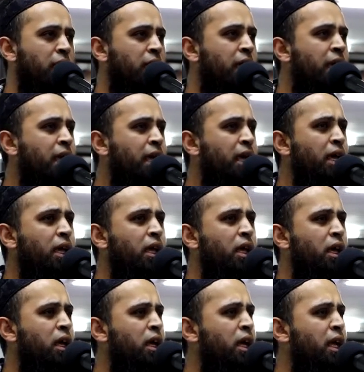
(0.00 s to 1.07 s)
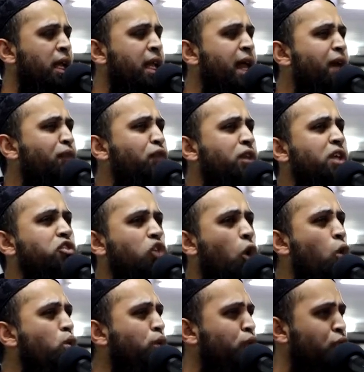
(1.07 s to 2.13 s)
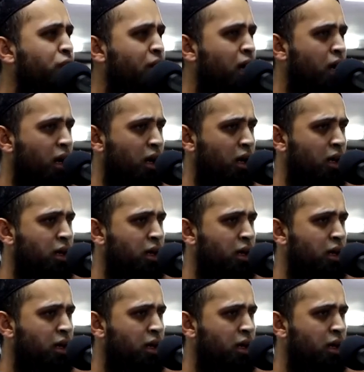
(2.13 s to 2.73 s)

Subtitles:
he left his own fear.